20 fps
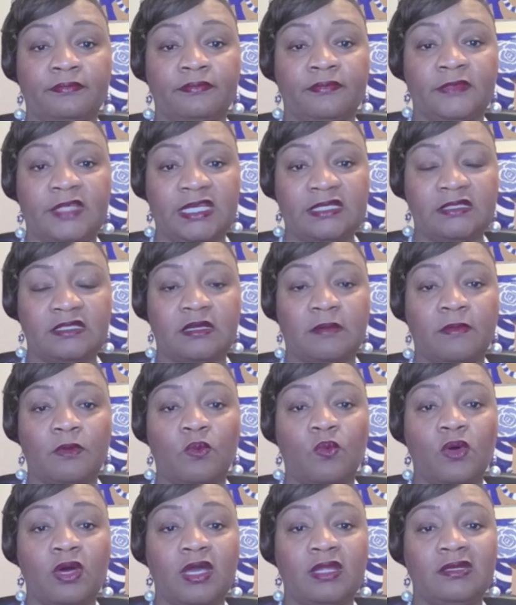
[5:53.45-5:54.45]
That's number
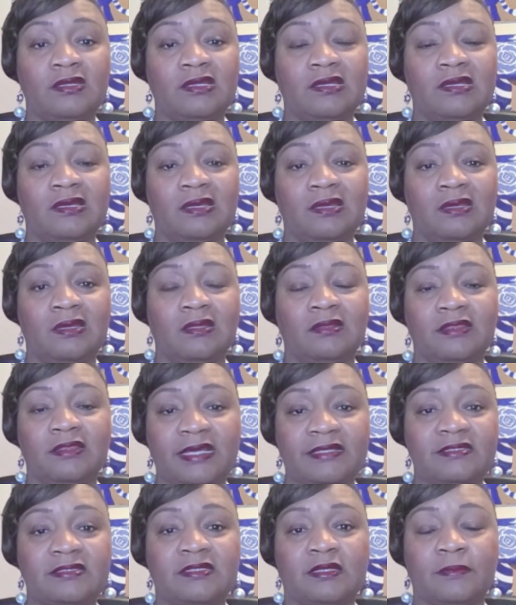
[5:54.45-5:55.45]
one.
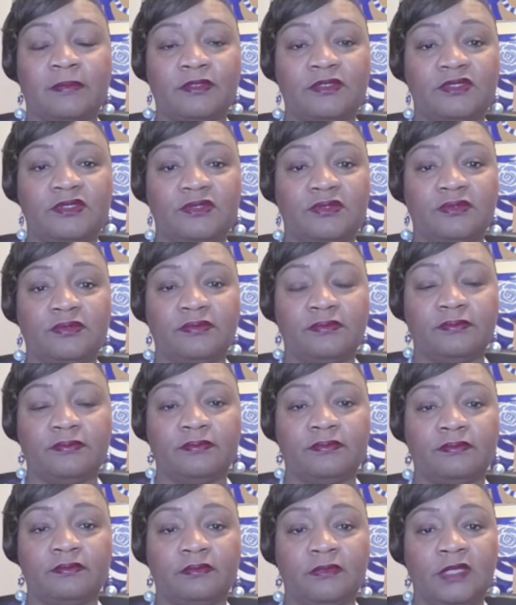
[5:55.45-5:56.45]
That's number two.
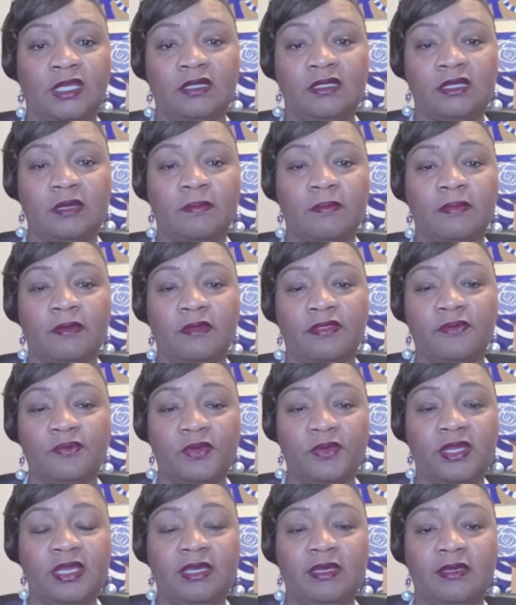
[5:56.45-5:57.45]
Number
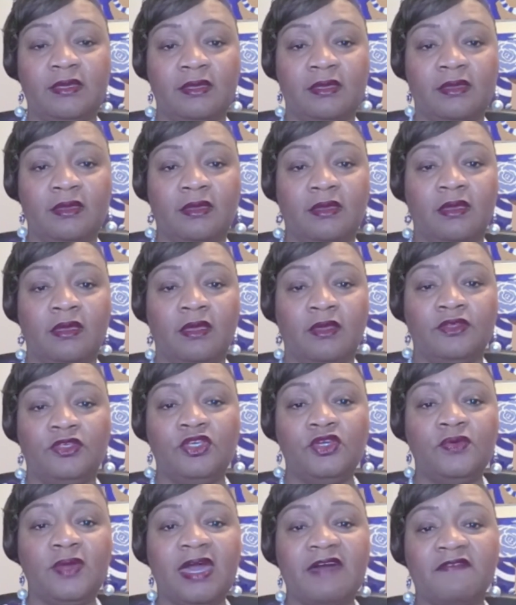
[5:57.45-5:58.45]
three,
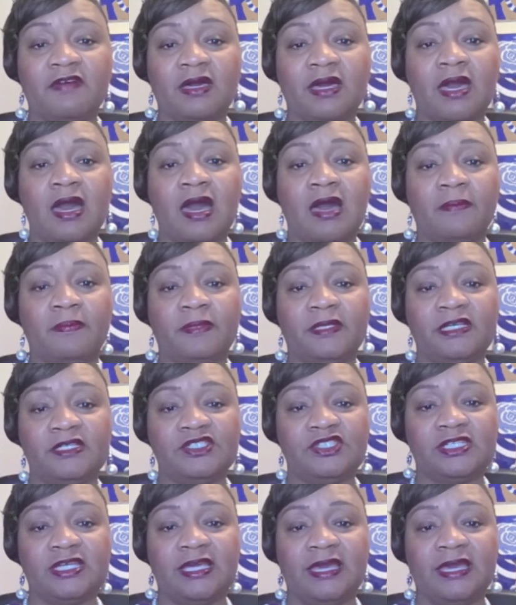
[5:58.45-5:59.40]
you have accomplished